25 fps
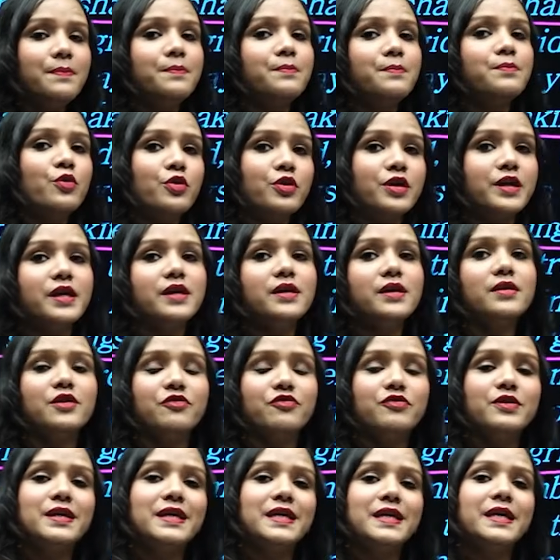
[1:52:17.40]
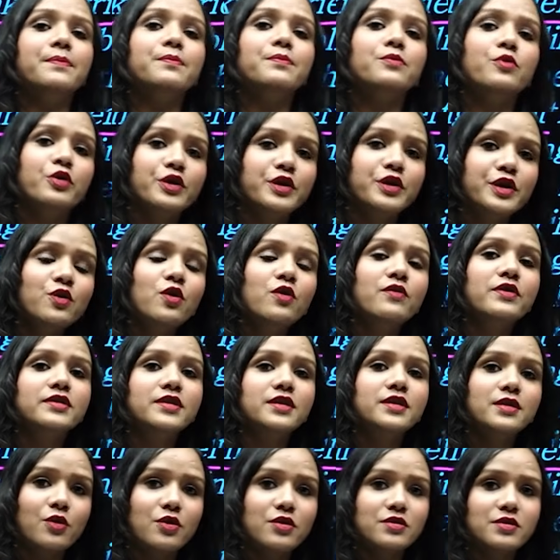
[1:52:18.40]
mourning. If we keep mourning over the
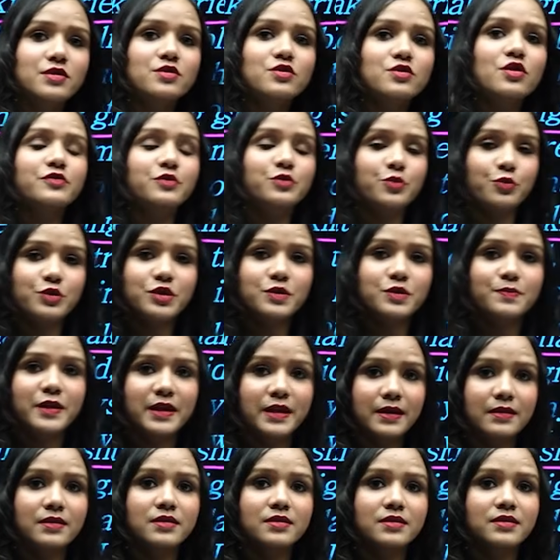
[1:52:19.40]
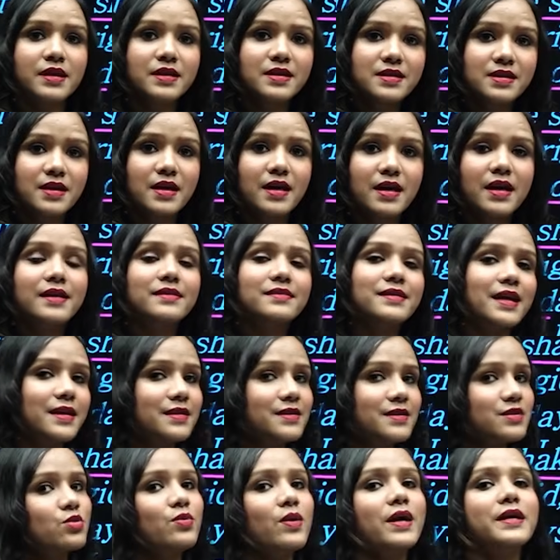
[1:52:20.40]
losses of those particular things, that
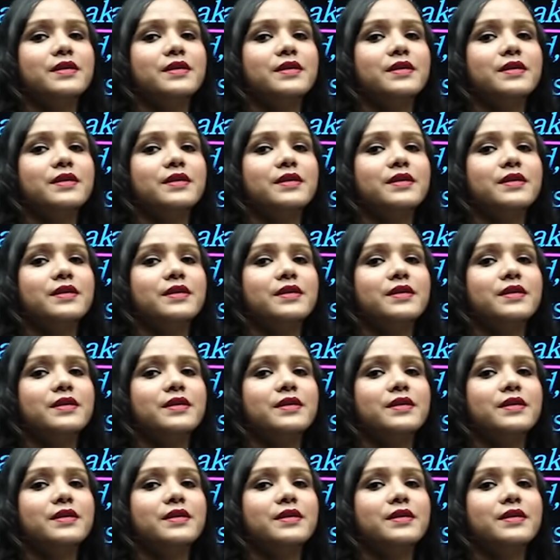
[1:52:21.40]
is quite